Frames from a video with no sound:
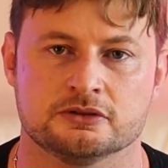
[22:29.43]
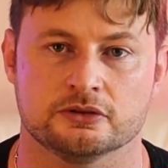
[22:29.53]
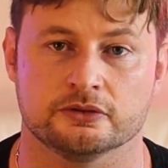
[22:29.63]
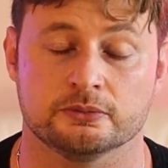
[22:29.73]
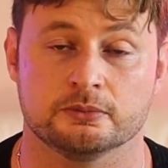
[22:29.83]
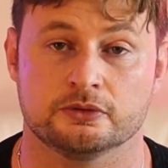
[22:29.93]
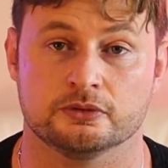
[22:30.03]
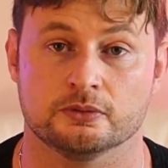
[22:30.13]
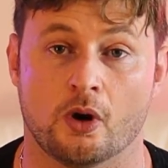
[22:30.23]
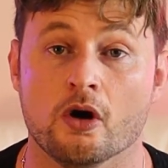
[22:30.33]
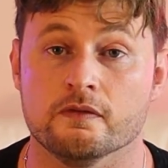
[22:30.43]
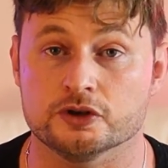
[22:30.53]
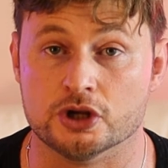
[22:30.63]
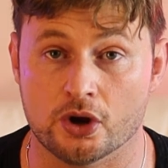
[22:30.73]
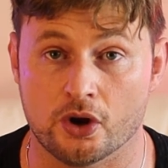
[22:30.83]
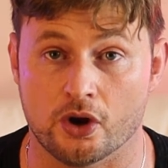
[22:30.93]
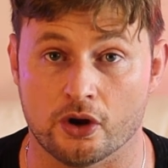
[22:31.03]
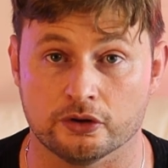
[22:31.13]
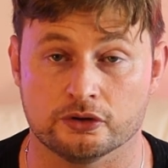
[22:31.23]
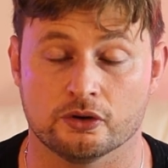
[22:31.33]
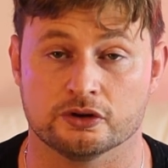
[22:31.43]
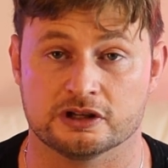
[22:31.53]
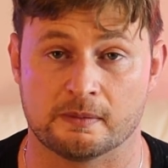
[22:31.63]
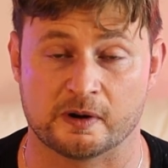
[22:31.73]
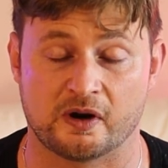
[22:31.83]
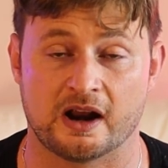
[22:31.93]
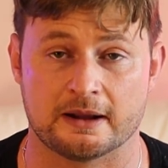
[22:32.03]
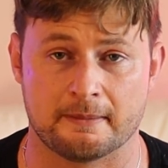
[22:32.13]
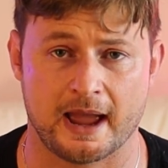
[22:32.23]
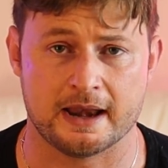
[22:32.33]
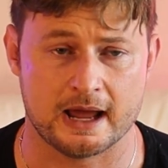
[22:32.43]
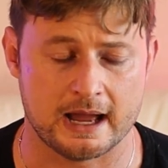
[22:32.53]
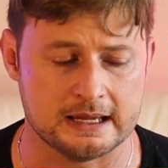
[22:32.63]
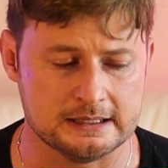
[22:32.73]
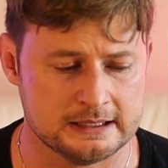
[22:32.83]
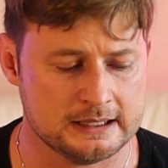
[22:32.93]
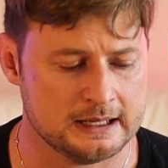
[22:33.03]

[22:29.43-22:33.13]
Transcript: to overturn your democratic mandate